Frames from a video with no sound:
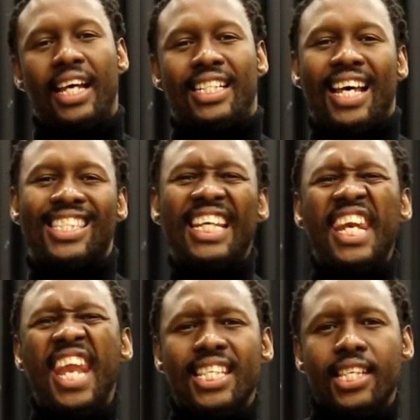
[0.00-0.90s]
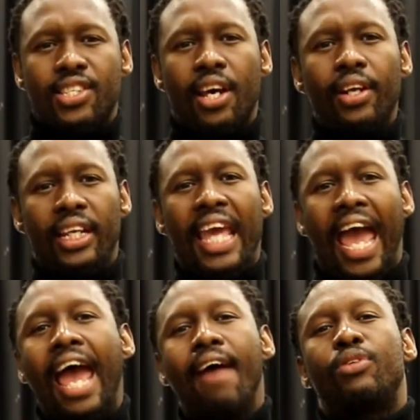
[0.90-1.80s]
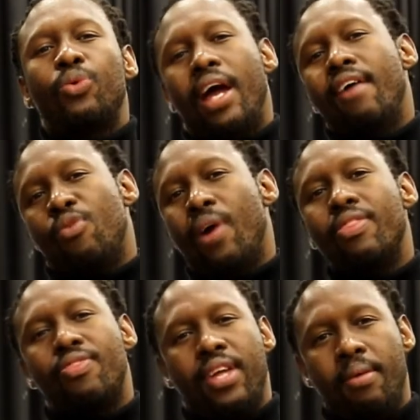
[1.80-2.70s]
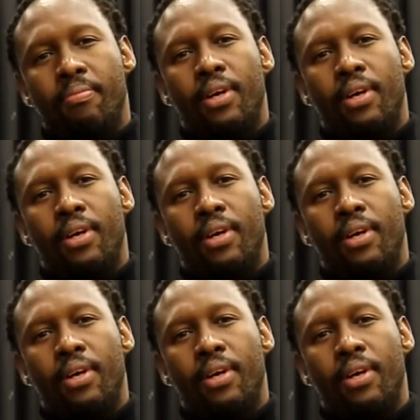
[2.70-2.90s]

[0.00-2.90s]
doesn't necessarily have to have one theme.